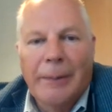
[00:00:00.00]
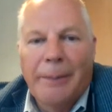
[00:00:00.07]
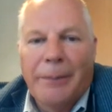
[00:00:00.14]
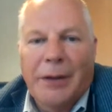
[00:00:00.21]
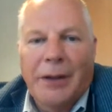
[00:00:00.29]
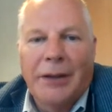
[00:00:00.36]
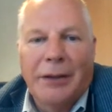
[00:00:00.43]

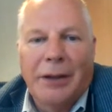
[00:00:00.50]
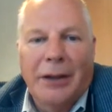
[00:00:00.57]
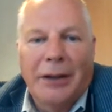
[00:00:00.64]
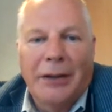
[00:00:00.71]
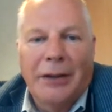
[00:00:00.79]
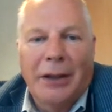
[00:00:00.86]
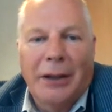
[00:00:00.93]
in
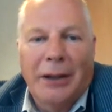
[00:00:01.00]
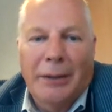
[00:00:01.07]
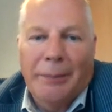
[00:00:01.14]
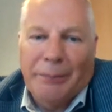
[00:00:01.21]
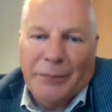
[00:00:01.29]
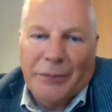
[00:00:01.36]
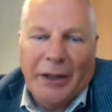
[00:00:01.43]
the
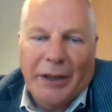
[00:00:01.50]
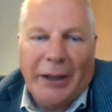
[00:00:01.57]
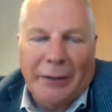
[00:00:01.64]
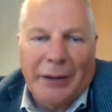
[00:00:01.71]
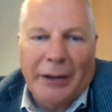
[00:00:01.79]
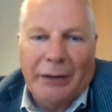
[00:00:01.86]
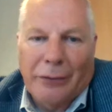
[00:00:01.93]

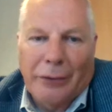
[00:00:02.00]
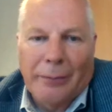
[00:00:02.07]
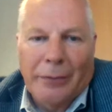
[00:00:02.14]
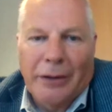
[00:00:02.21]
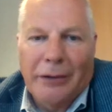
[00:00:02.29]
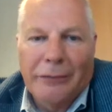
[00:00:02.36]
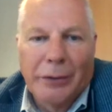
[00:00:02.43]
area
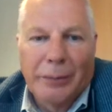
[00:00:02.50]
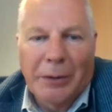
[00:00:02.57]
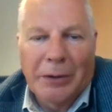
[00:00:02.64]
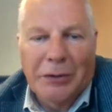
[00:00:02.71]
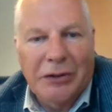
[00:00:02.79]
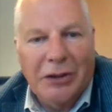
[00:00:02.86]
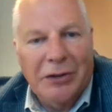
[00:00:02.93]
from food
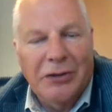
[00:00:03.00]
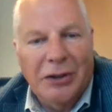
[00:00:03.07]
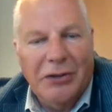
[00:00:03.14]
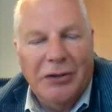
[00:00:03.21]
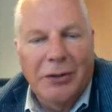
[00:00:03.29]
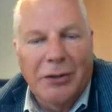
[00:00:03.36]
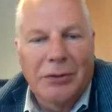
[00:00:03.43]
processing
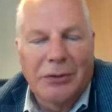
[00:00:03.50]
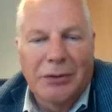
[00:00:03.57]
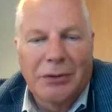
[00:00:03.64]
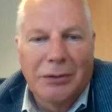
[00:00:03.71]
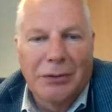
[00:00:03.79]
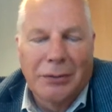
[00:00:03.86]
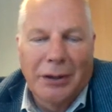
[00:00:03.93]
systems
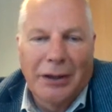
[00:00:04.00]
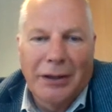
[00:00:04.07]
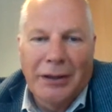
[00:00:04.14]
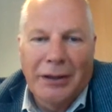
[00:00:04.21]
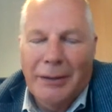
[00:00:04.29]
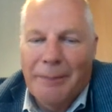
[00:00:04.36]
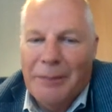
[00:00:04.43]
to